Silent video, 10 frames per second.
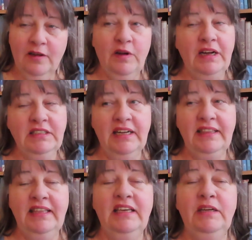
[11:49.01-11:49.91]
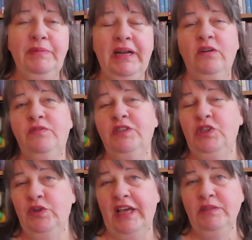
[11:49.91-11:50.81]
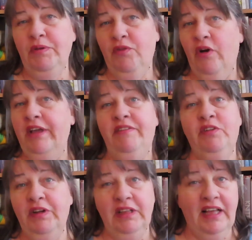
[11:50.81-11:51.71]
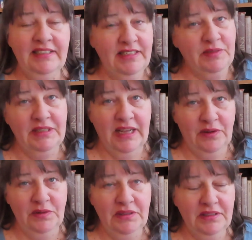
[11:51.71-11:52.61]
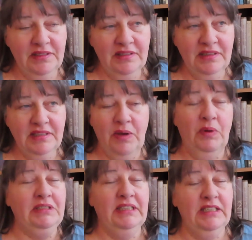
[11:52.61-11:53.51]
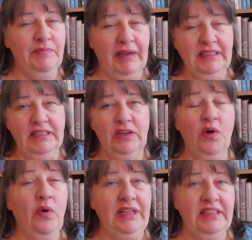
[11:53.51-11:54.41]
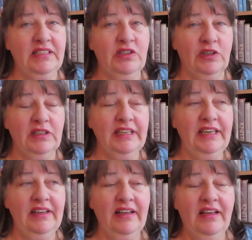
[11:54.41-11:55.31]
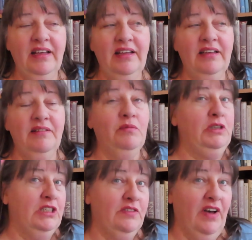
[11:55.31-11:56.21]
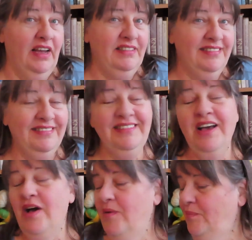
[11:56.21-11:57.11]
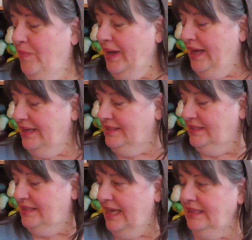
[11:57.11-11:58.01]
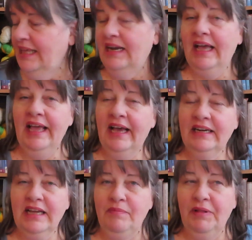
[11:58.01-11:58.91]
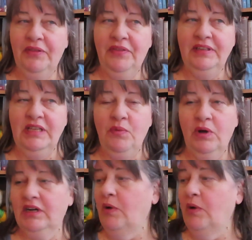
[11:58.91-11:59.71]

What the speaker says: Granted, I think it had been out for 2 days before I even realized it was out, because I wasn't expecting it quite this early, which is fine. And then I had a couple other things I wanted.